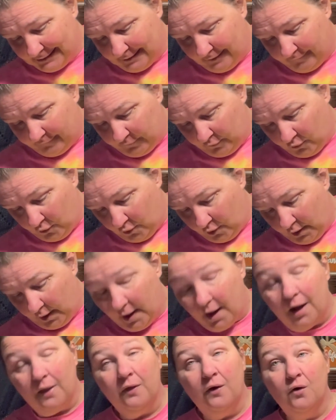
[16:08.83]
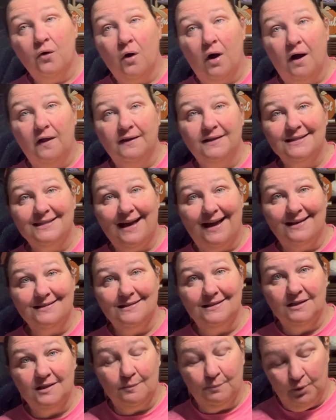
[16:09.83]
your local Ollie's has
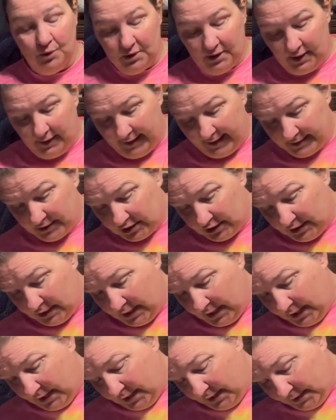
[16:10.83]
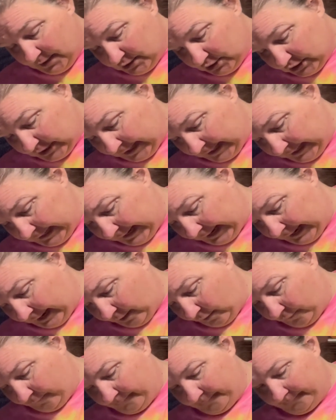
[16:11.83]
this book collection, check it out.